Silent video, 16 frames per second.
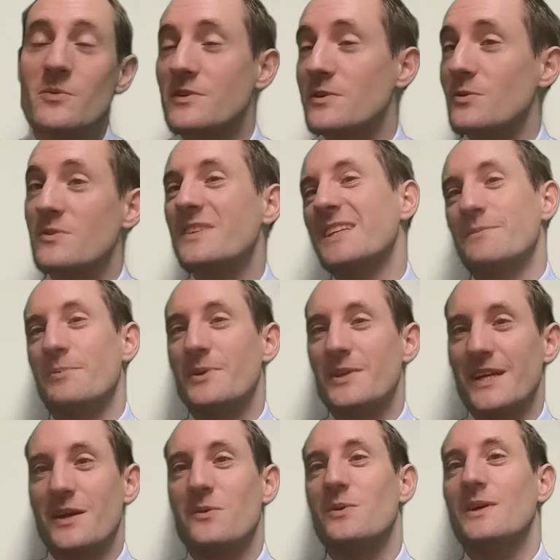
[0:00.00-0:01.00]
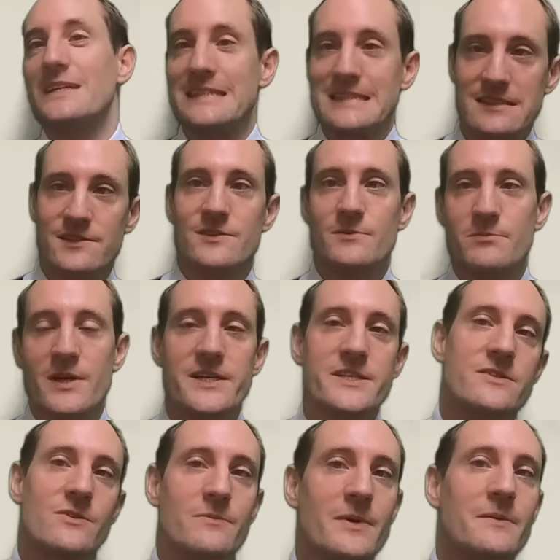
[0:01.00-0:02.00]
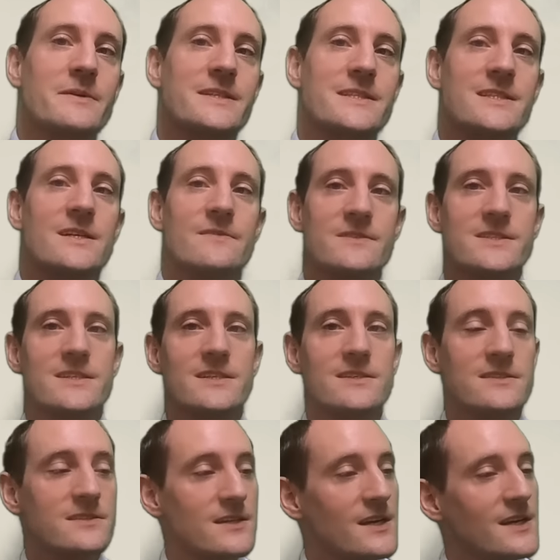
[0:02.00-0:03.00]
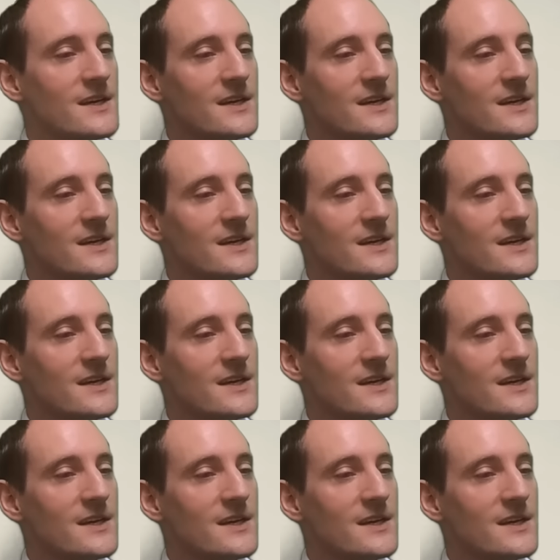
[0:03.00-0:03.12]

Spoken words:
We're already putting quite a lot of pressure on public services.